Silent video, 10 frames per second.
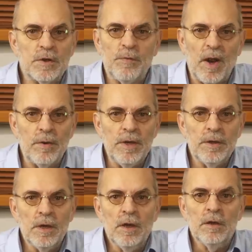is
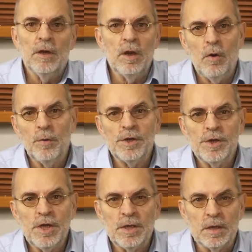varied, the lower the
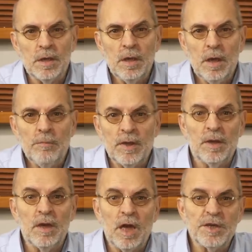jitter, but
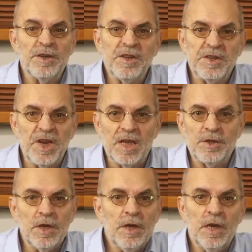the larger the
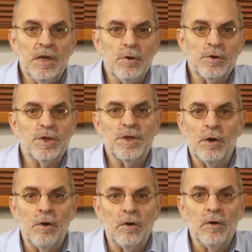chance it loses
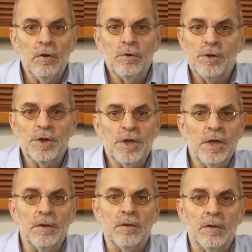the lock to the
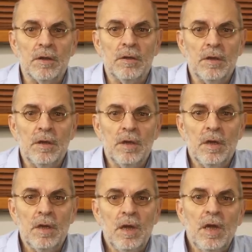signal.
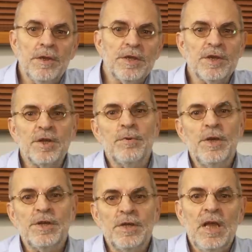This is the
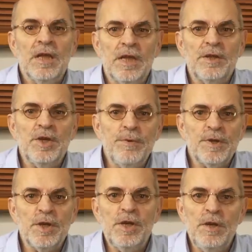reason that cheap
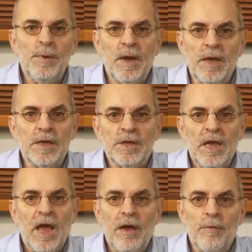CD players
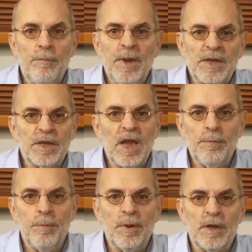have a better
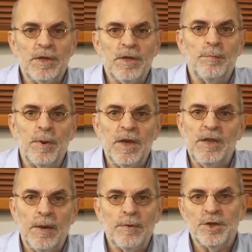capability to play
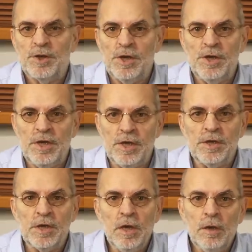damaged
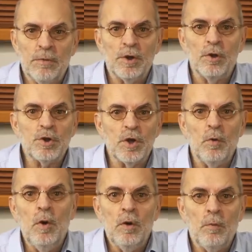CDs, but
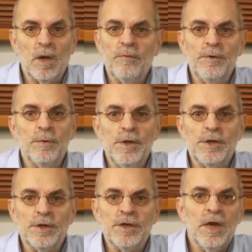also one of the
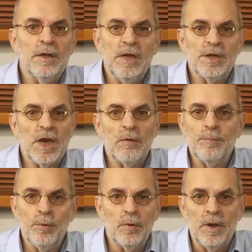reasons they
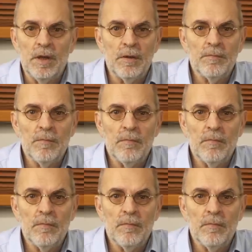sound poorly.